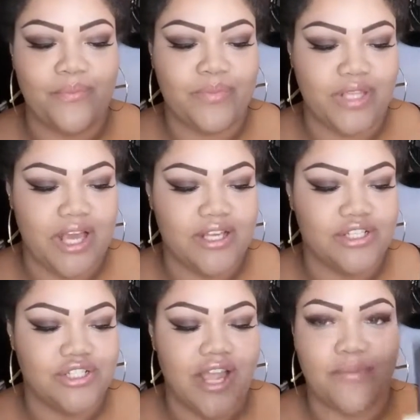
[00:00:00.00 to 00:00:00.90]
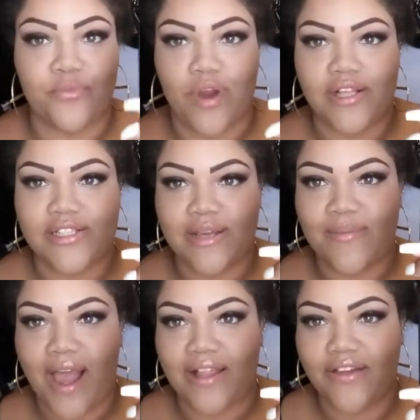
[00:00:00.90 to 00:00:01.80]
blush and bronzing
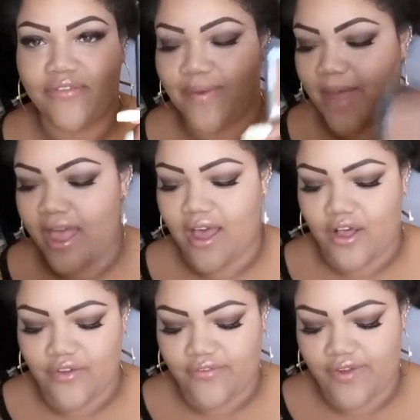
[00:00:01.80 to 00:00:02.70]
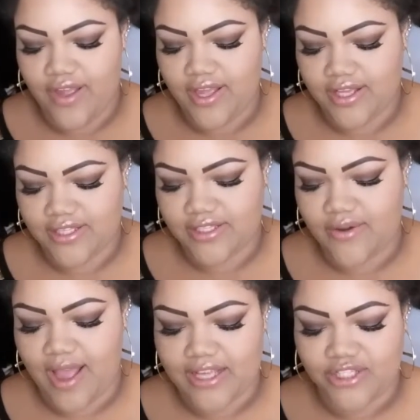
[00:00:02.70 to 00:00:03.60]
palette from e.l.f.
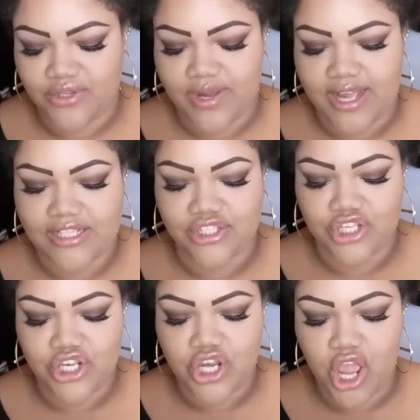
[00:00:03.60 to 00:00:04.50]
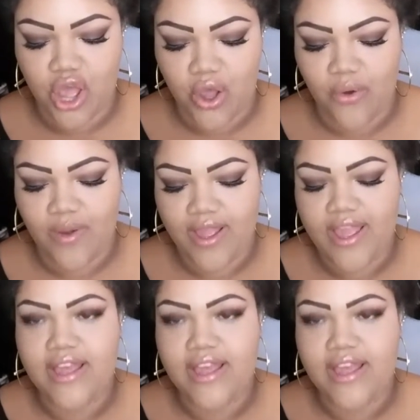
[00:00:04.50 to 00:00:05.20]
So as you guys know,